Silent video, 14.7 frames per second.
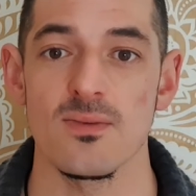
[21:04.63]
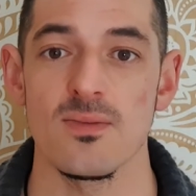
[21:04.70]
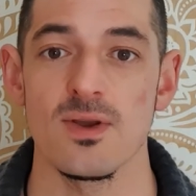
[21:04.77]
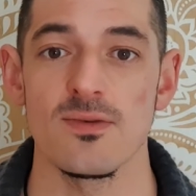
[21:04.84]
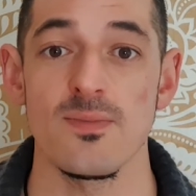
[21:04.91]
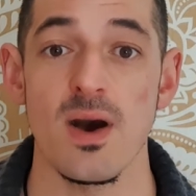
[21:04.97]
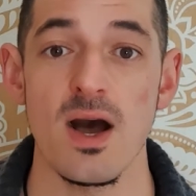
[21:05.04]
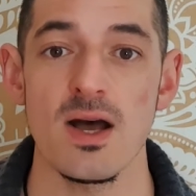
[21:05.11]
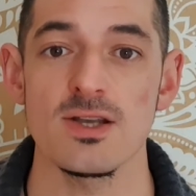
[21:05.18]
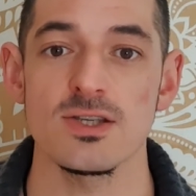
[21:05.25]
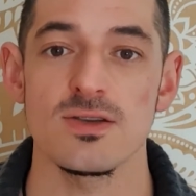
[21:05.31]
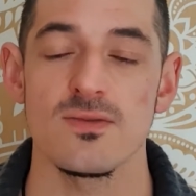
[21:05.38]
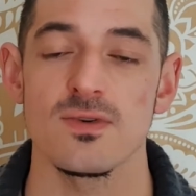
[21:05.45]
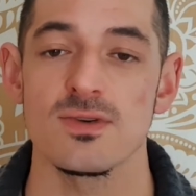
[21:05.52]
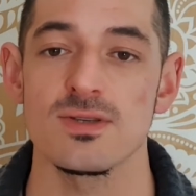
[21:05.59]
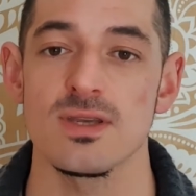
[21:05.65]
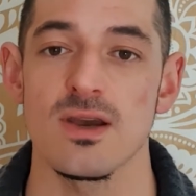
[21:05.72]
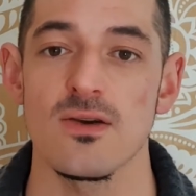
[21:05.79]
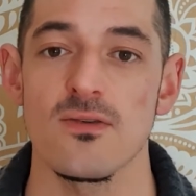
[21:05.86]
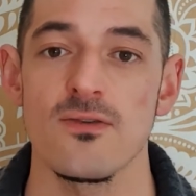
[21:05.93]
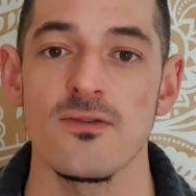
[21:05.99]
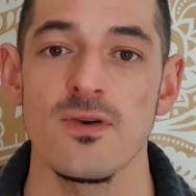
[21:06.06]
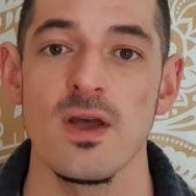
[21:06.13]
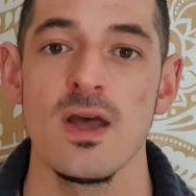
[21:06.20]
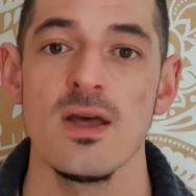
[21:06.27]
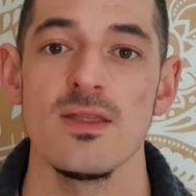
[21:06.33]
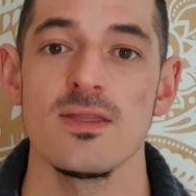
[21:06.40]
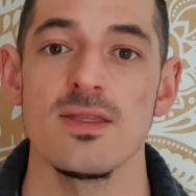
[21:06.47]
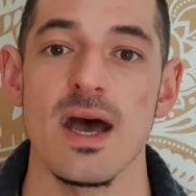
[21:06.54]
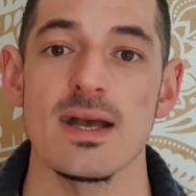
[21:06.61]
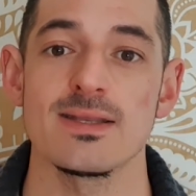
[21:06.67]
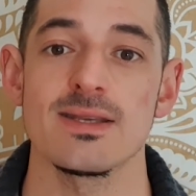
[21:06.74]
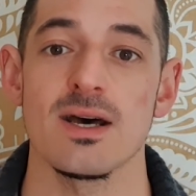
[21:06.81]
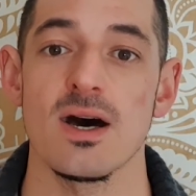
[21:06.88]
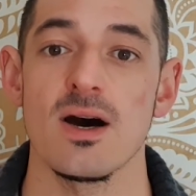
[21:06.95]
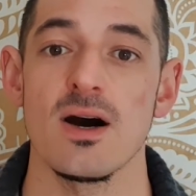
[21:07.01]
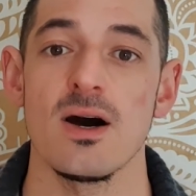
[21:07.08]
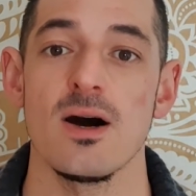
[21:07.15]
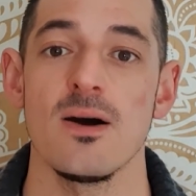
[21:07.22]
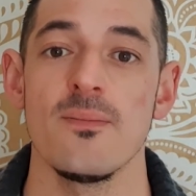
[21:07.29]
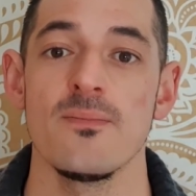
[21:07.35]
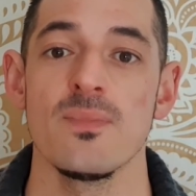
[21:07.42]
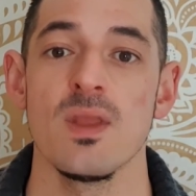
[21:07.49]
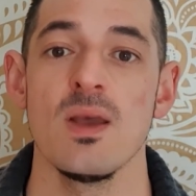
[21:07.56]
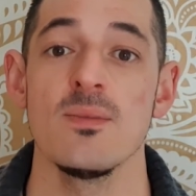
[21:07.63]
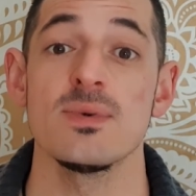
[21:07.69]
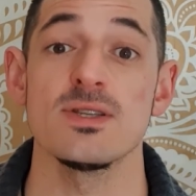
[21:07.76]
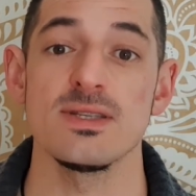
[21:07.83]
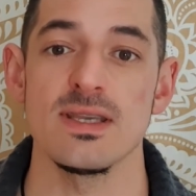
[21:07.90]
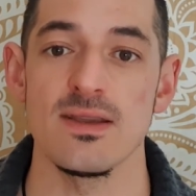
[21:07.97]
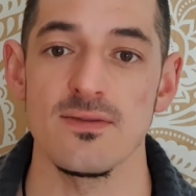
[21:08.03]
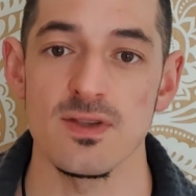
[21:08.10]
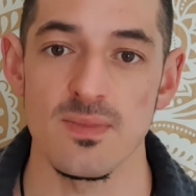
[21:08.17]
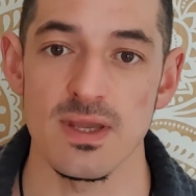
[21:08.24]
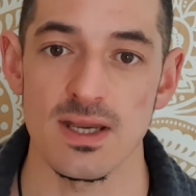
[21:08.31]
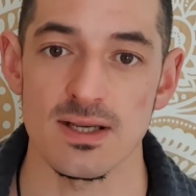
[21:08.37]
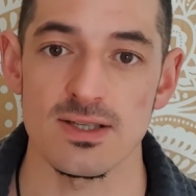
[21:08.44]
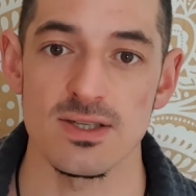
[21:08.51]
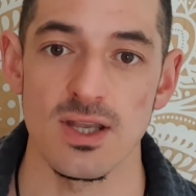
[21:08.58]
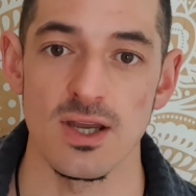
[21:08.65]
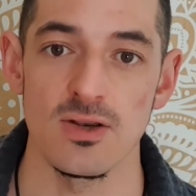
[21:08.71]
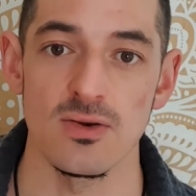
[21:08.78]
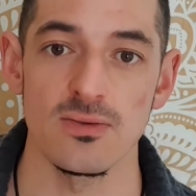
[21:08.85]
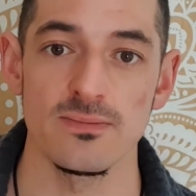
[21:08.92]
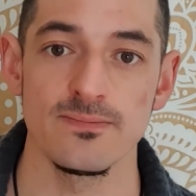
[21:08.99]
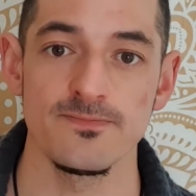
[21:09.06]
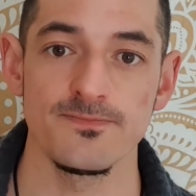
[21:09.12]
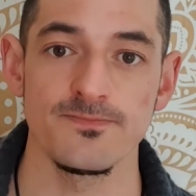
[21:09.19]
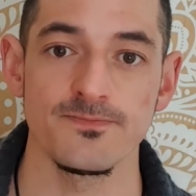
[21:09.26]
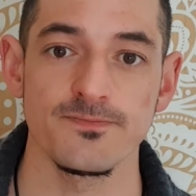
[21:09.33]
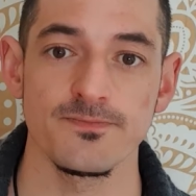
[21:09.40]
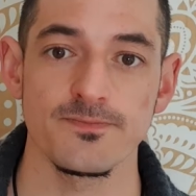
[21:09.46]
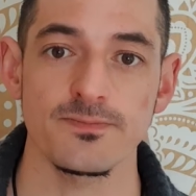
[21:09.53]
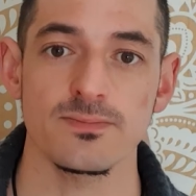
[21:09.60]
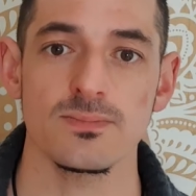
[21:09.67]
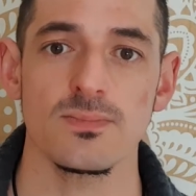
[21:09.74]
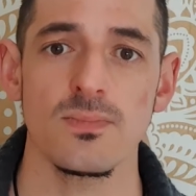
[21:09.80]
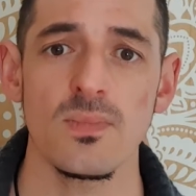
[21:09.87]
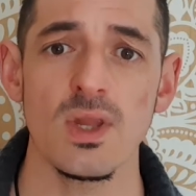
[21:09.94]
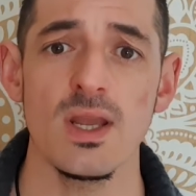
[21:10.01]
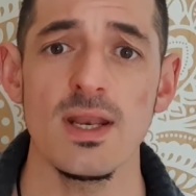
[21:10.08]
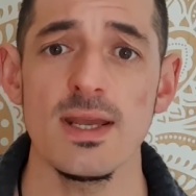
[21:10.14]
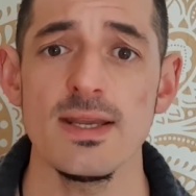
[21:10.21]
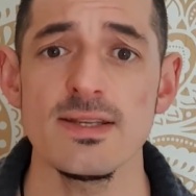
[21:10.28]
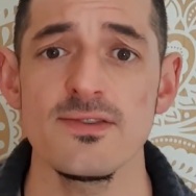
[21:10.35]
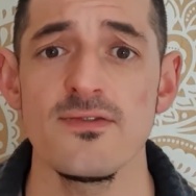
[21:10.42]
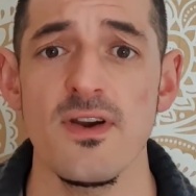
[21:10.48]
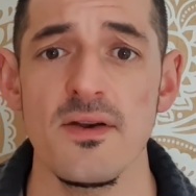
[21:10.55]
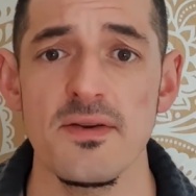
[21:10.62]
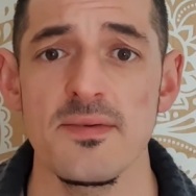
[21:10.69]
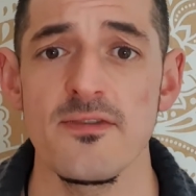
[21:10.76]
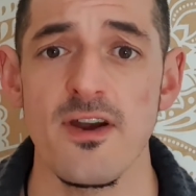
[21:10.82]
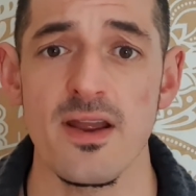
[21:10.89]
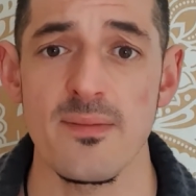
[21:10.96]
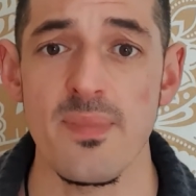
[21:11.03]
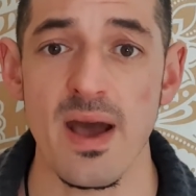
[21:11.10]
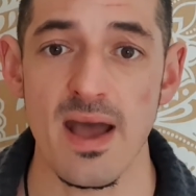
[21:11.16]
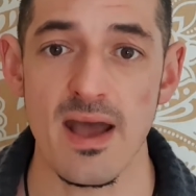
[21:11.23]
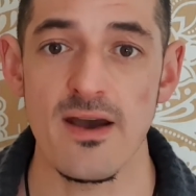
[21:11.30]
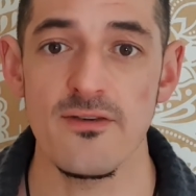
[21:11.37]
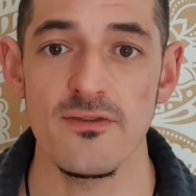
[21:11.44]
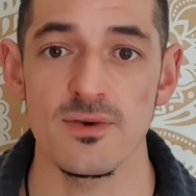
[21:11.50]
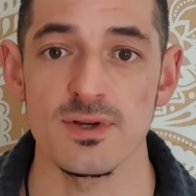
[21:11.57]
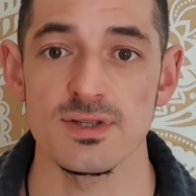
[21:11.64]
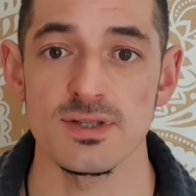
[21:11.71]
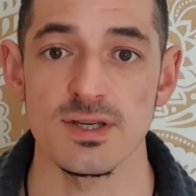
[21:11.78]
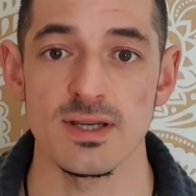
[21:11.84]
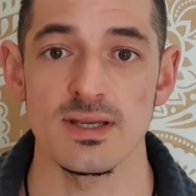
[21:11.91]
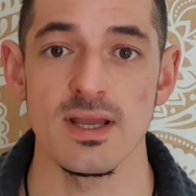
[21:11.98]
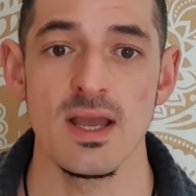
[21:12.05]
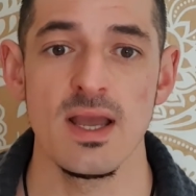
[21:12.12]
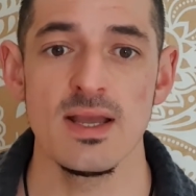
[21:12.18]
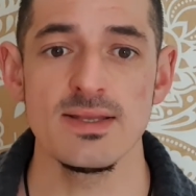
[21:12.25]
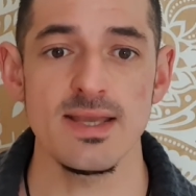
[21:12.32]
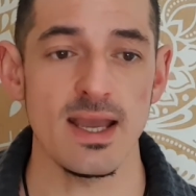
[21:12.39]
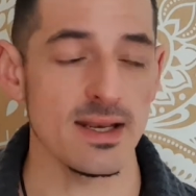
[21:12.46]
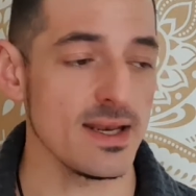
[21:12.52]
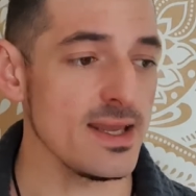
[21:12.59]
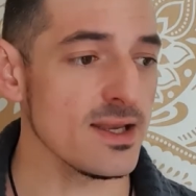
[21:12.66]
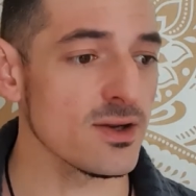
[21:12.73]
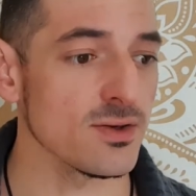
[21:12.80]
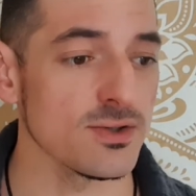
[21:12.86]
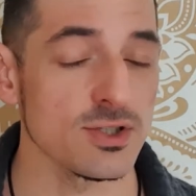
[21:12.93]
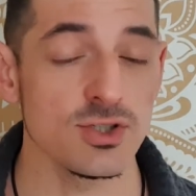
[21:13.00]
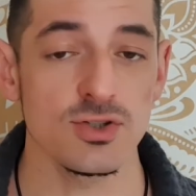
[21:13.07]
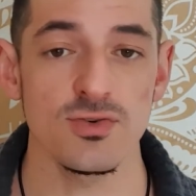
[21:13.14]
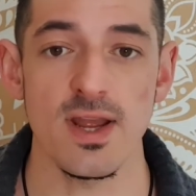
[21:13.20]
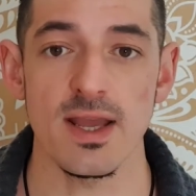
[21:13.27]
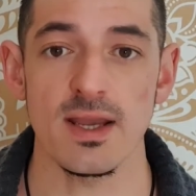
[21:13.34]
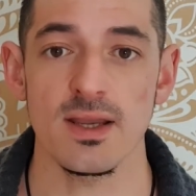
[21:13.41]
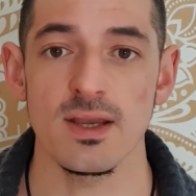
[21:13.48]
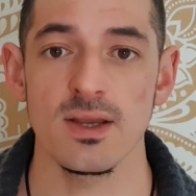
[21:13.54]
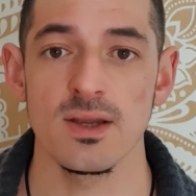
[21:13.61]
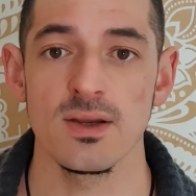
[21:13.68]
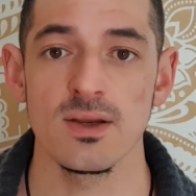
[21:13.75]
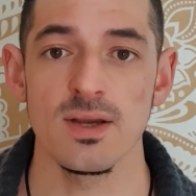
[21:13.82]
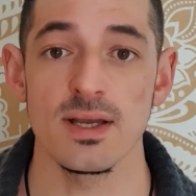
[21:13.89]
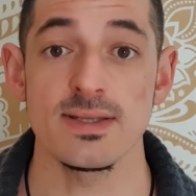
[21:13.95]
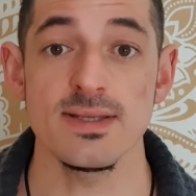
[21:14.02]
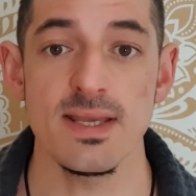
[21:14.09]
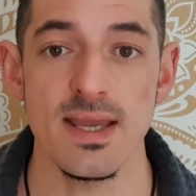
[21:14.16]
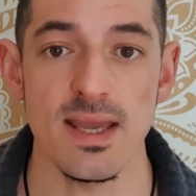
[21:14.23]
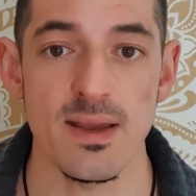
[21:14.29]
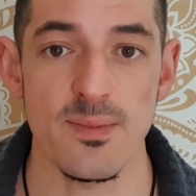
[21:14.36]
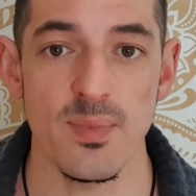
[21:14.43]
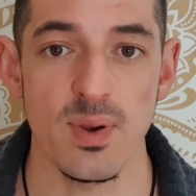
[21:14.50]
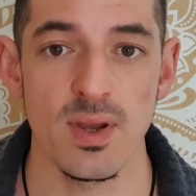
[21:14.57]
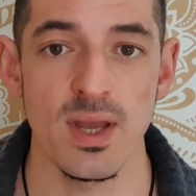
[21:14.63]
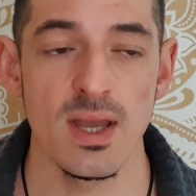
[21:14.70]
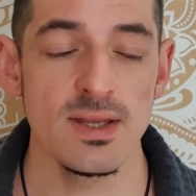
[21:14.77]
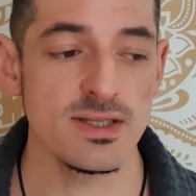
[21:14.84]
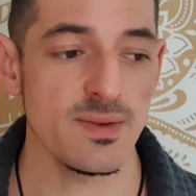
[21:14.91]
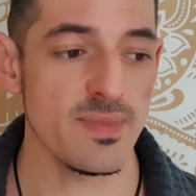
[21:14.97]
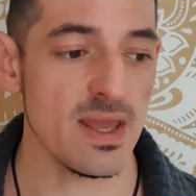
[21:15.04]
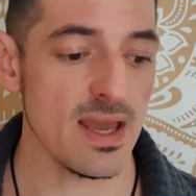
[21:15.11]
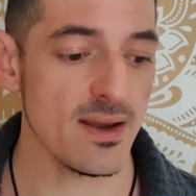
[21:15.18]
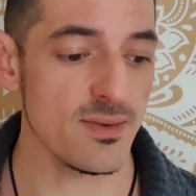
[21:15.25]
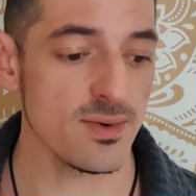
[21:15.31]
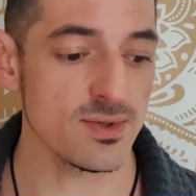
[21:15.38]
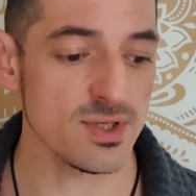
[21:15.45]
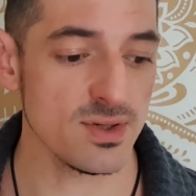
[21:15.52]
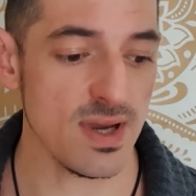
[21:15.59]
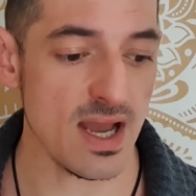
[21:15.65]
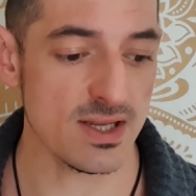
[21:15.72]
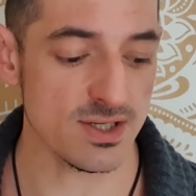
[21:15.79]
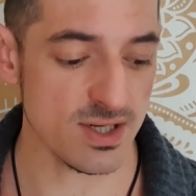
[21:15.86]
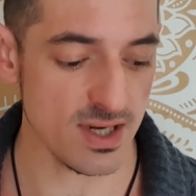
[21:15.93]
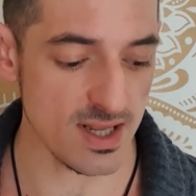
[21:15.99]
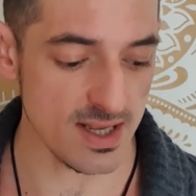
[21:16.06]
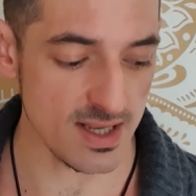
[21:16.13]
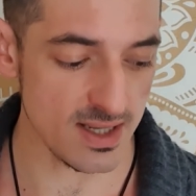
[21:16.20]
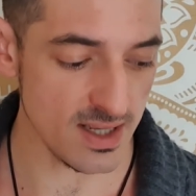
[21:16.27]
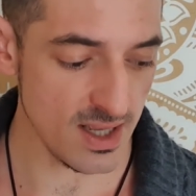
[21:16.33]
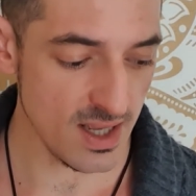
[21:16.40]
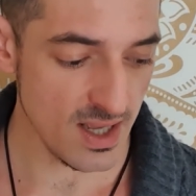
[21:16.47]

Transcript: with parts of yourself that are perceived to be external. And it is very, very powerful as a technique or a trick, a tip, to be able to actually